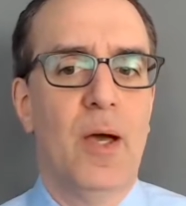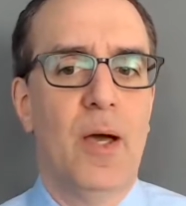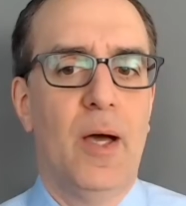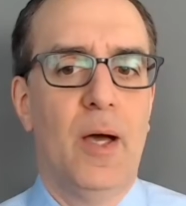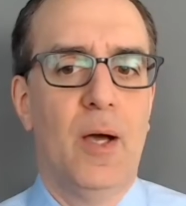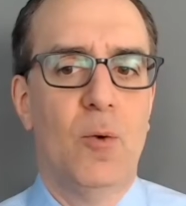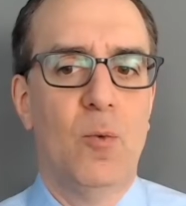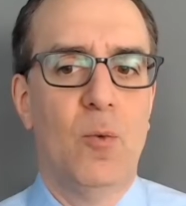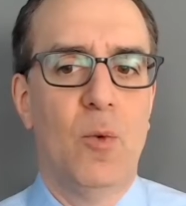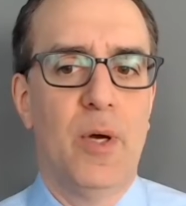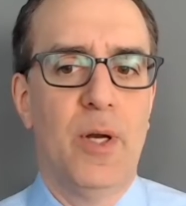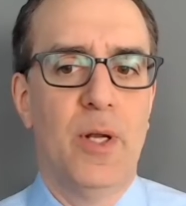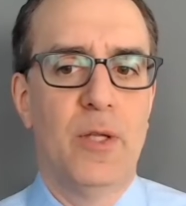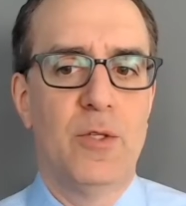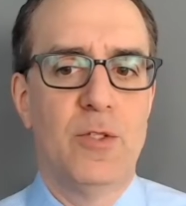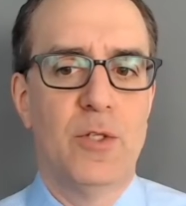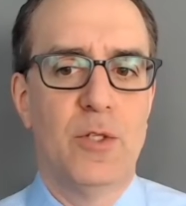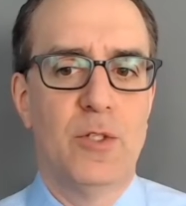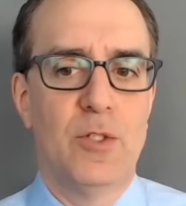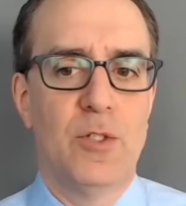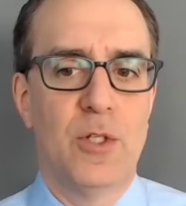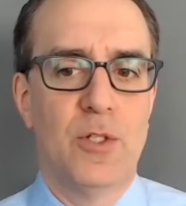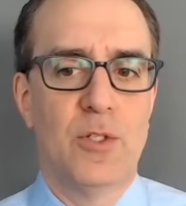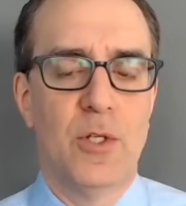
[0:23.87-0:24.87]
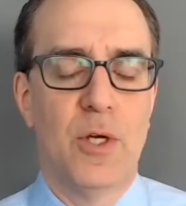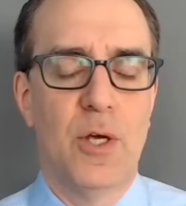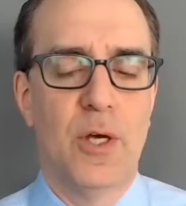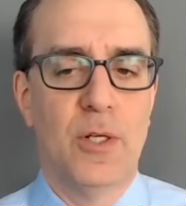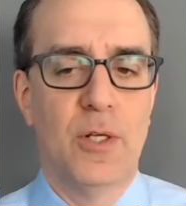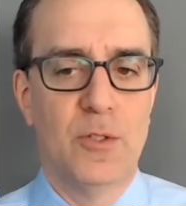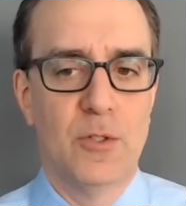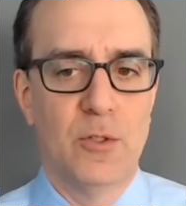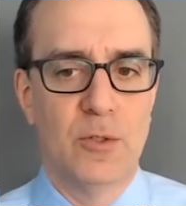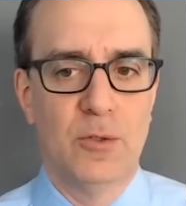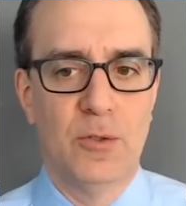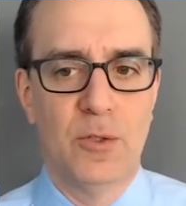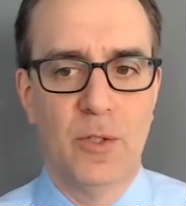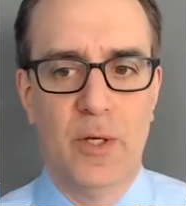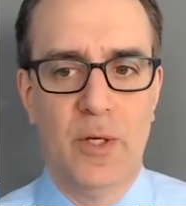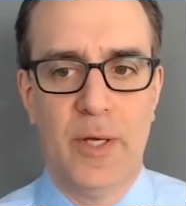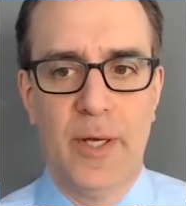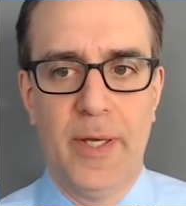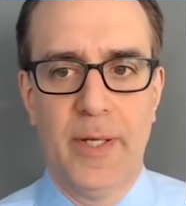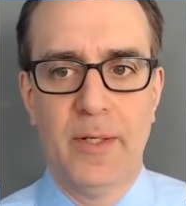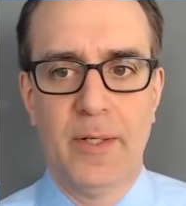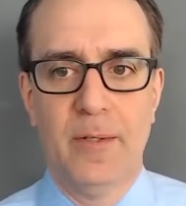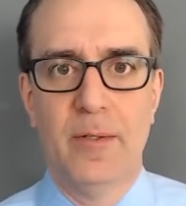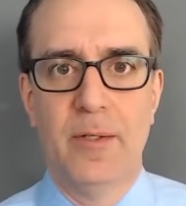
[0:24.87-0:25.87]
wanted to just
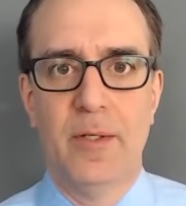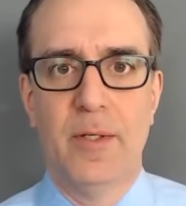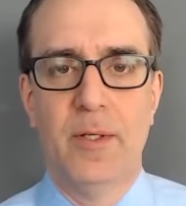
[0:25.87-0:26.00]
underline